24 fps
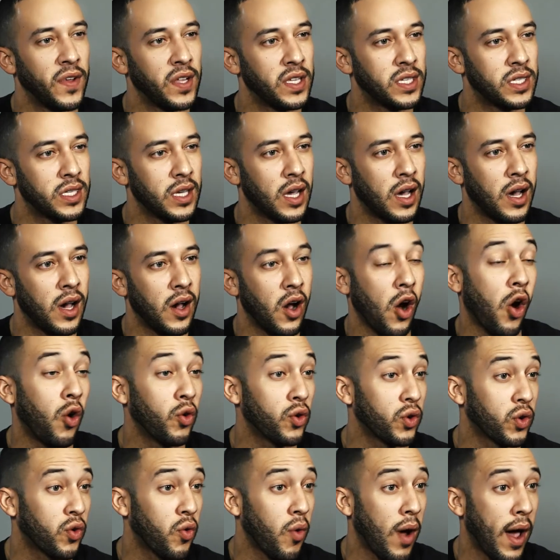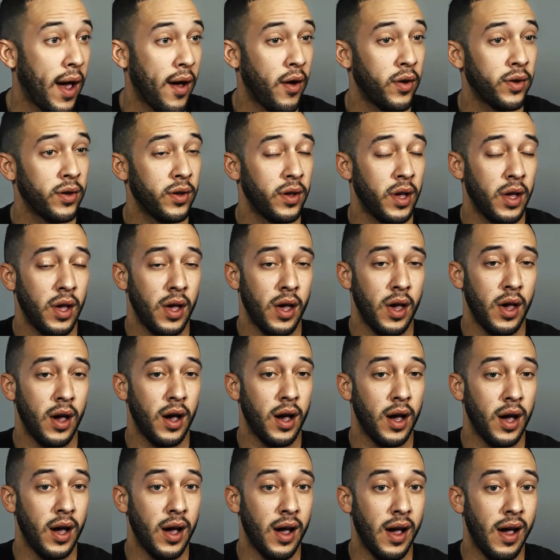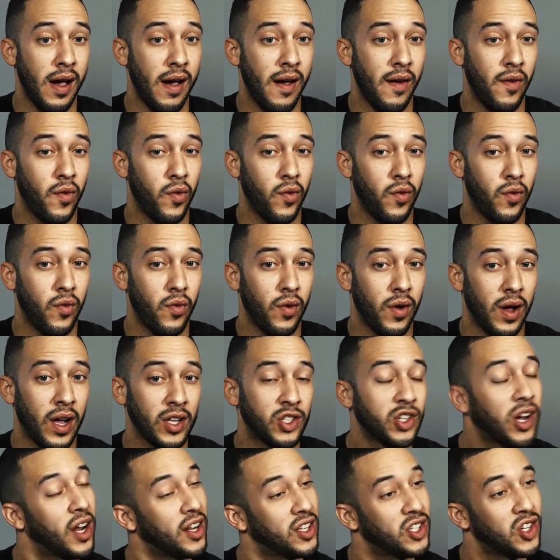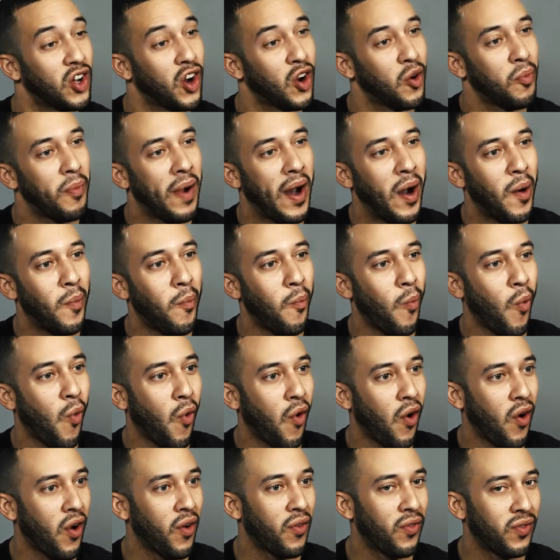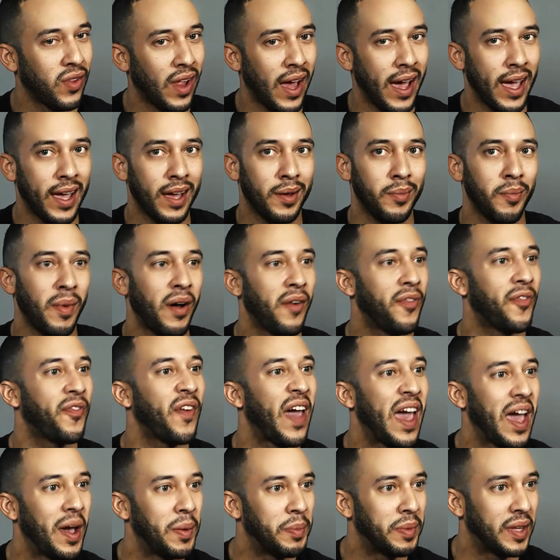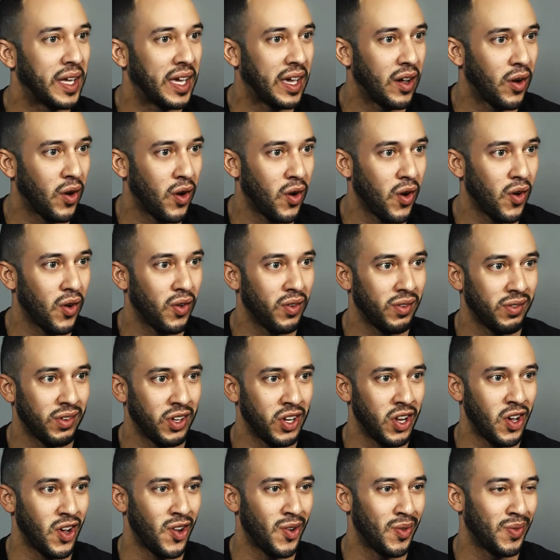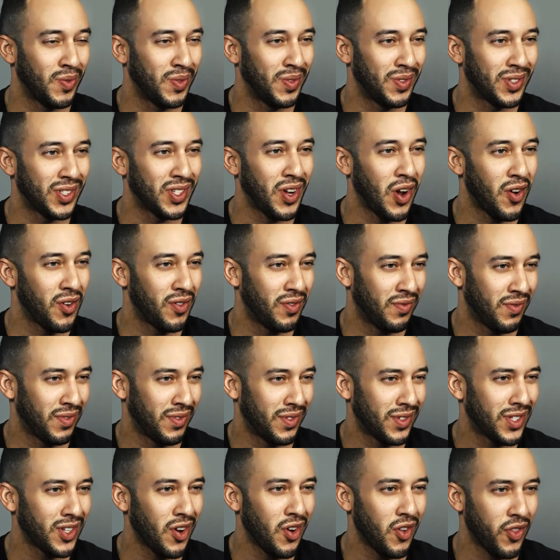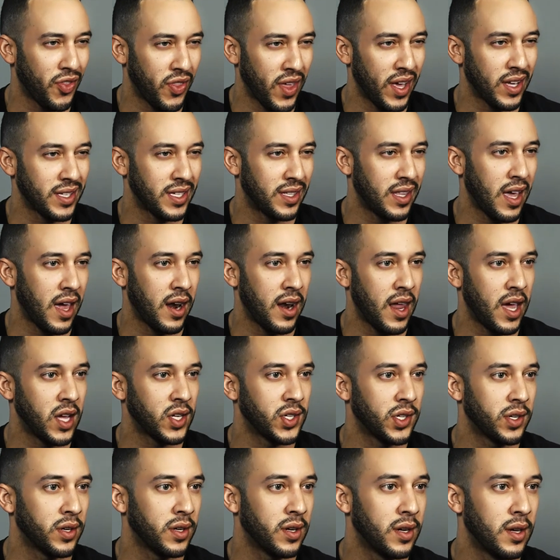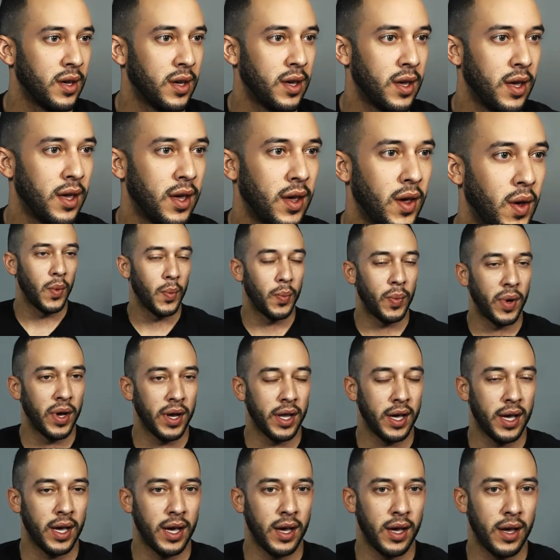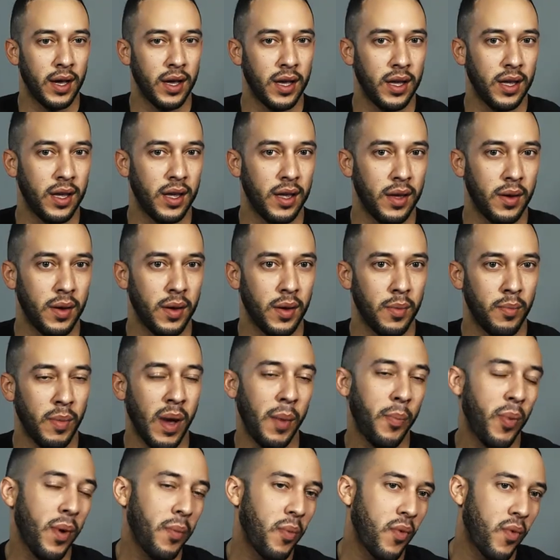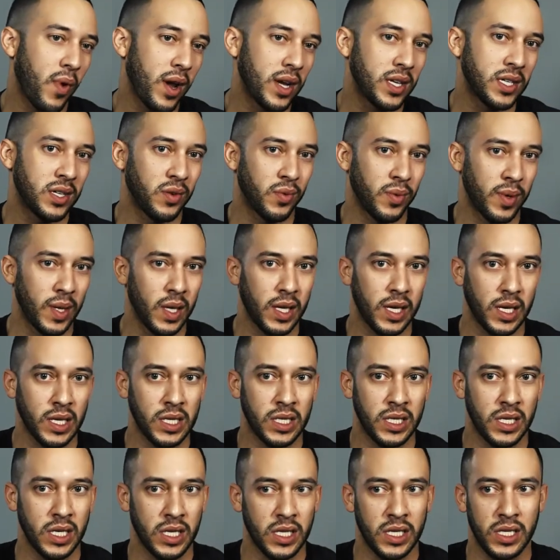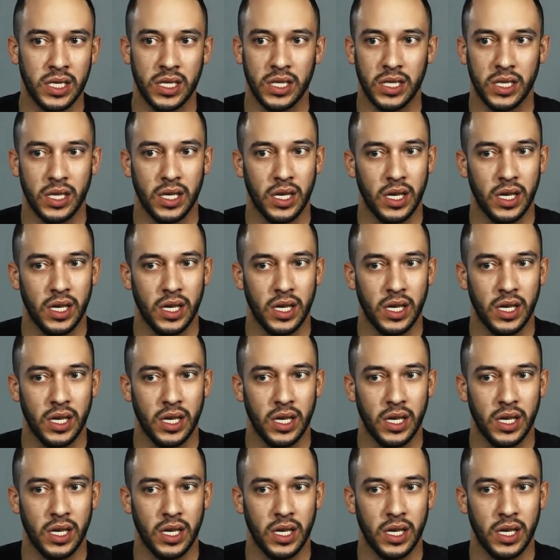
it's uh, older crowd, uh, I try to talk about more of like my family or you know certain certain things in that nature. But uh, my preparation really is just